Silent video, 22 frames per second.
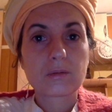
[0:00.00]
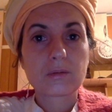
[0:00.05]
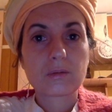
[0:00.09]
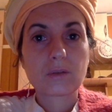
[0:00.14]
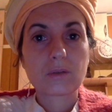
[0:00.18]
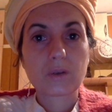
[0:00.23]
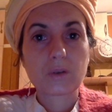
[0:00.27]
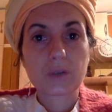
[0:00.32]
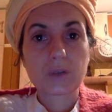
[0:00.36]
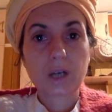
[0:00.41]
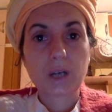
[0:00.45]

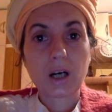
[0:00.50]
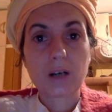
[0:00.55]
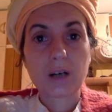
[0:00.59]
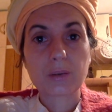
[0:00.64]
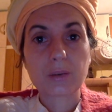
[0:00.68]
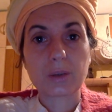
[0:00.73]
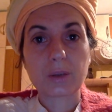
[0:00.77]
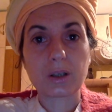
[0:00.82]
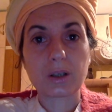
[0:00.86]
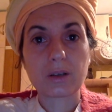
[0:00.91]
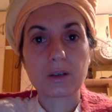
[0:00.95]
on a
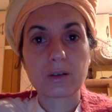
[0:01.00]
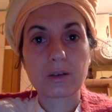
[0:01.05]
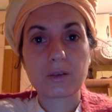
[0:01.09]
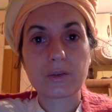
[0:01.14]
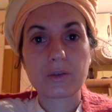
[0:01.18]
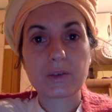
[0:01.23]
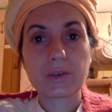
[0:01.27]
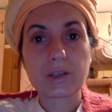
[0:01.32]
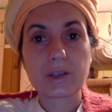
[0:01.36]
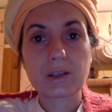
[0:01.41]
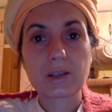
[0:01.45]
hardware.
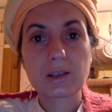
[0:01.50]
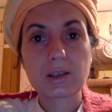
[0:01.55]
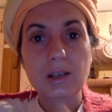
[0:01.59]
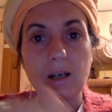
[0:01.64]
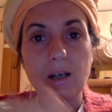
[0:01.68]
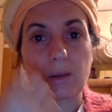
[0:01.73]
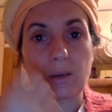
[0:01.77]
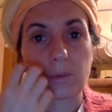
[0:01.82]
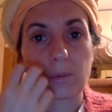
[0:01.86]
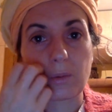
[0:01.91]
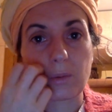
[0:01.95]
This is
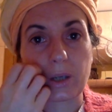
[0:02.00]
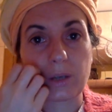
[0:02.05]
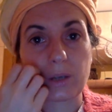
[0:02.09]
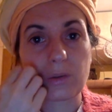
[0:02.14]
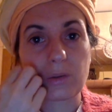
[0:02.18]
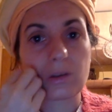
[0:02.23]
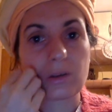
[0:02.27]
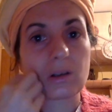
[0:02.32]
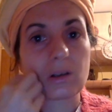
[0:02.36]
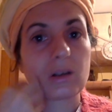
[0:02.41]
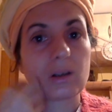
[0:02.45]
how
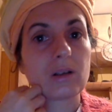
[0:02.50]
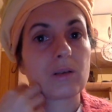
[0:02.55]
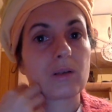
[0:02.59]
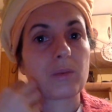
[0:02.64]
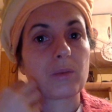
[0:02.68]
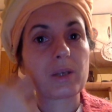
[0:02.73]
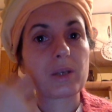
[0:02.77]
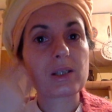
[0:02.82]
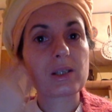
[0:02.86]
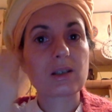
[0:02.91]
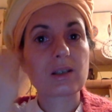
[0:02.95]
when
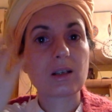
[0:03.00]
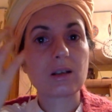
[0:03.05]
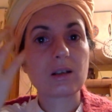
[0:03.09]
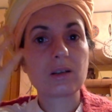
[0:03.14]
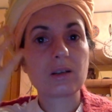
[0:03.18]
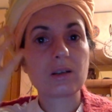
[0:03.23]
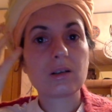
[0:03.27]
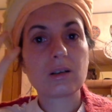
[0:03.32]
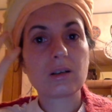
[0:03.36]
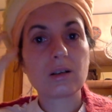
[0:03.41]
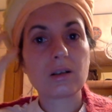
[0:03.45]
we
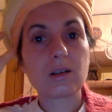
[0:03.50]
still